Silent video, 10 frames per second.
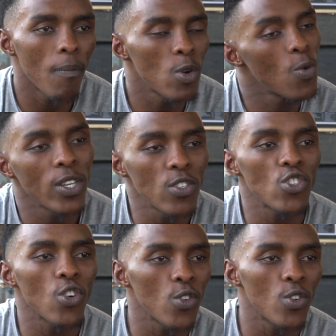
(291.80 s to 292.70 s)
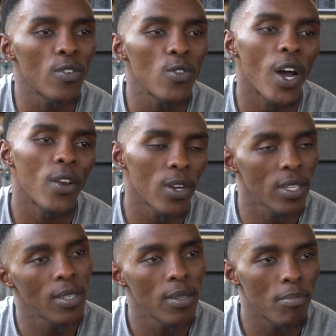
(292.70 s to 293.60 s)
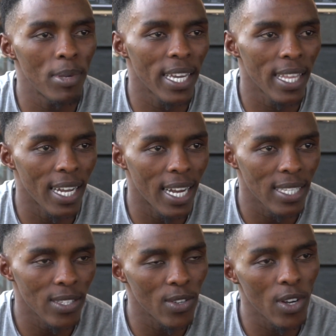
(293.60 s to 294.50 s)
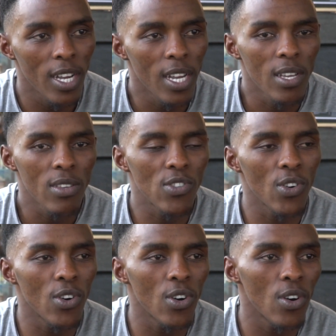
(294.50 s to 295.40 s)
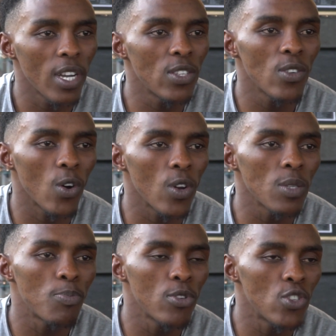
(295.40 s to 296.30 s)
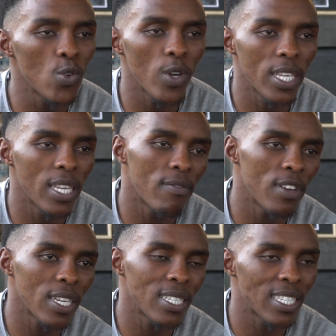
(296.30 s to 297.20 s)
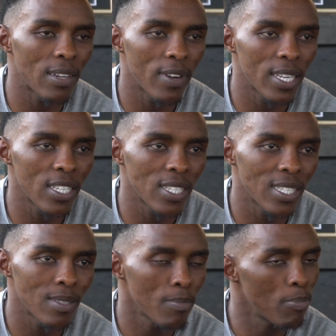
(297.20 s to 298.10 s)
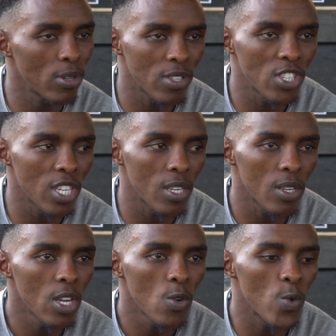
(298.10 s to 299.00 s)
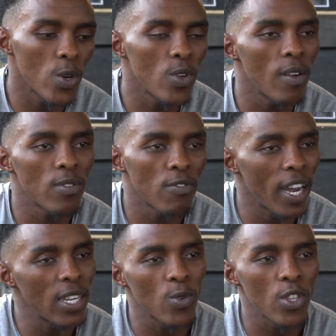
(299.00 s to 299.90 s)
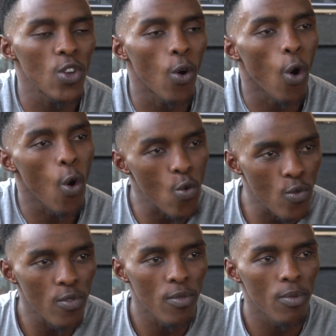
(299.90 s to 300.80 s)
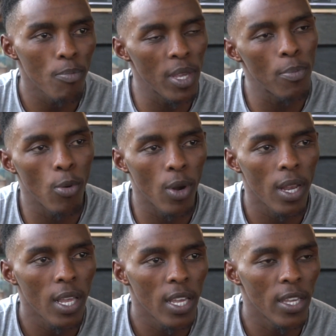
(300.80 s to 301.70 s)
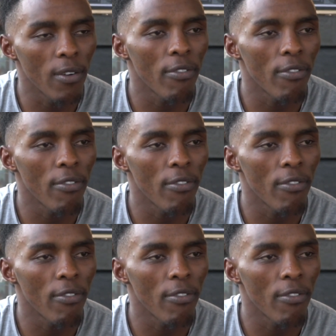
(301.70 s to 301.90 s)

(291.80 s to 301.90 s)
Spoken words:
we want to show you you are not bigger than us, so it will always put you in a very disadvantaged position when you have to fight with your own people your